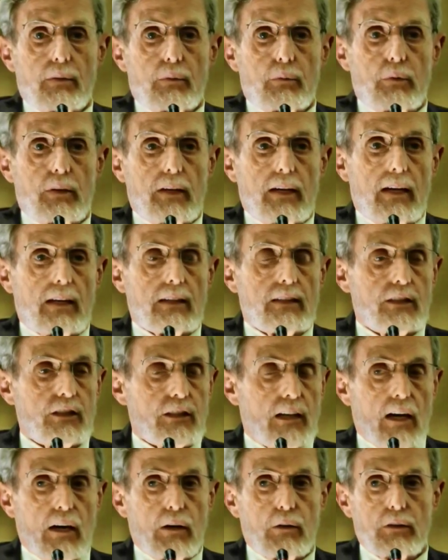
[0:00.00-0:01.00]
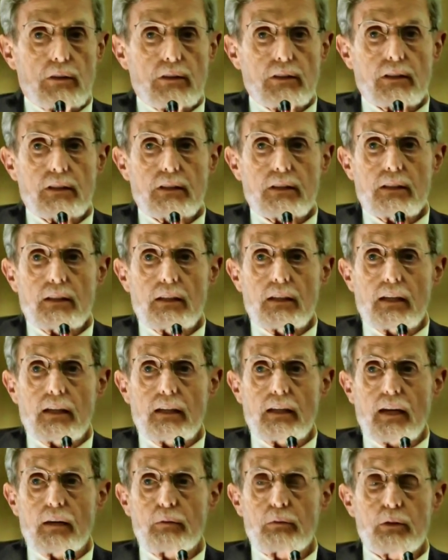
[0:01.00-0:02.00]
We had showers,
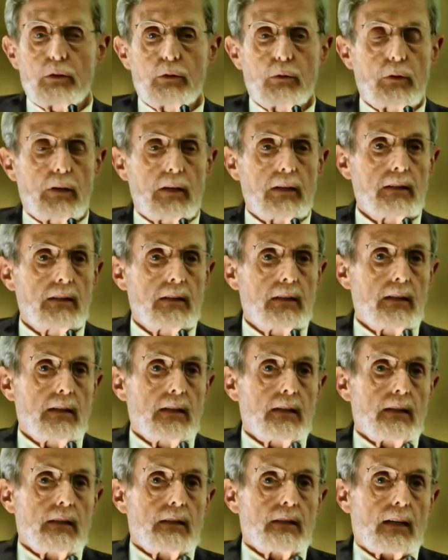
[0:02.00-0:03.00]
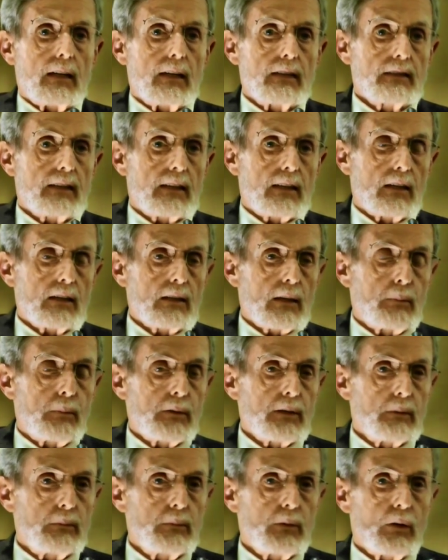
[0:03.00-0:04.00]
and I would go in as I got up
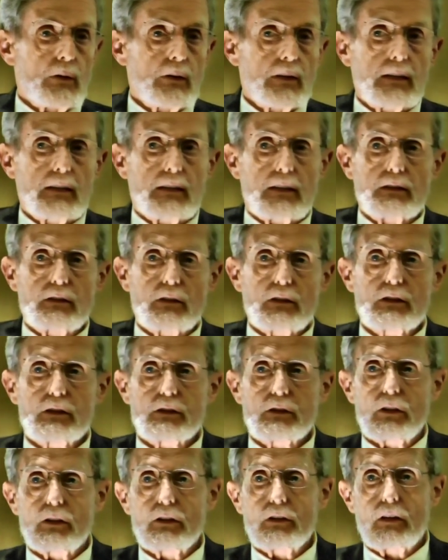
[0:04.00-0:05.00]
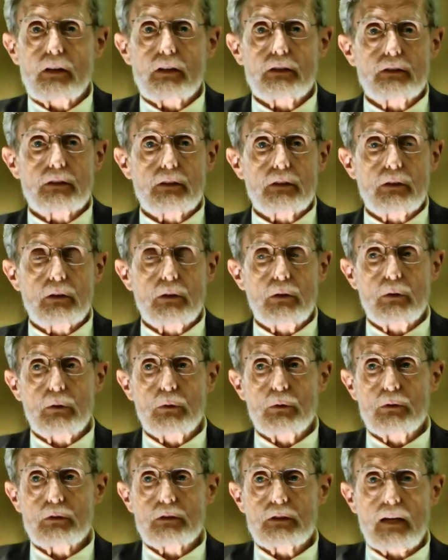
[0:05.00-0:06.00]
in the morning and just turn on the
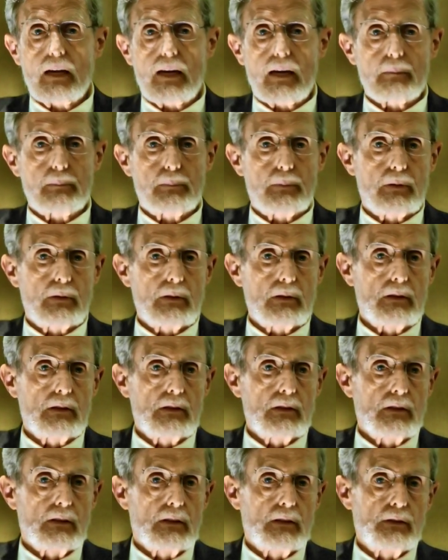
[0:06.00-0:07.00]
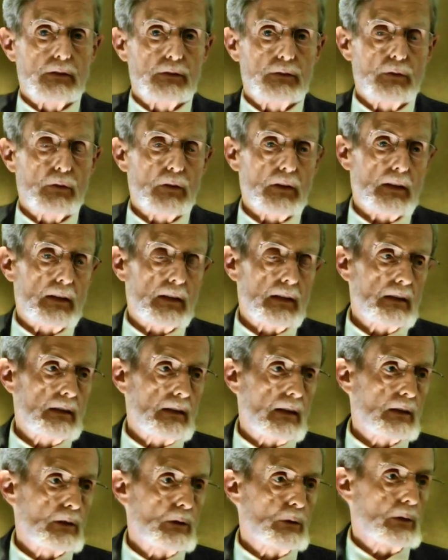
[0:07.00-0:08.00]
cold tap fully
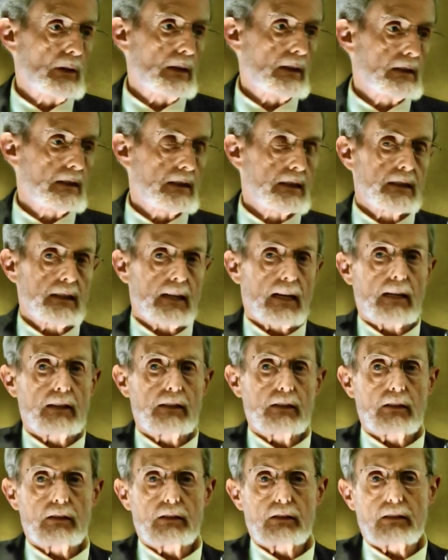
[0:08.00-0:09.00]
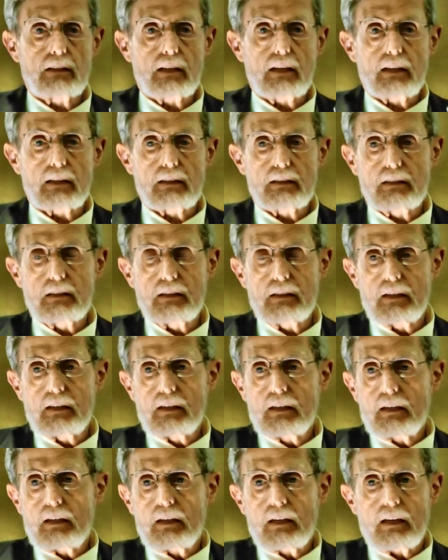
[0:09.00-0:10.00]
and go in and stand under that
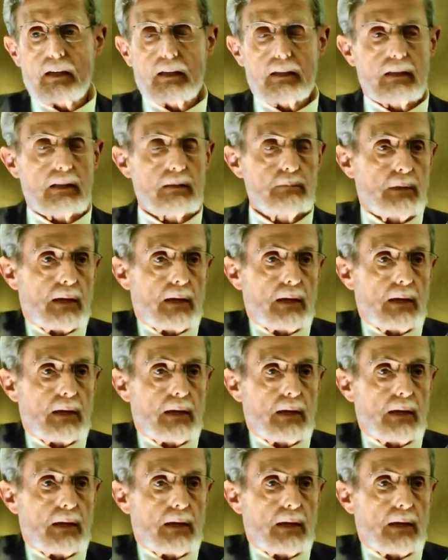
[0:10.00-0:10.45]
until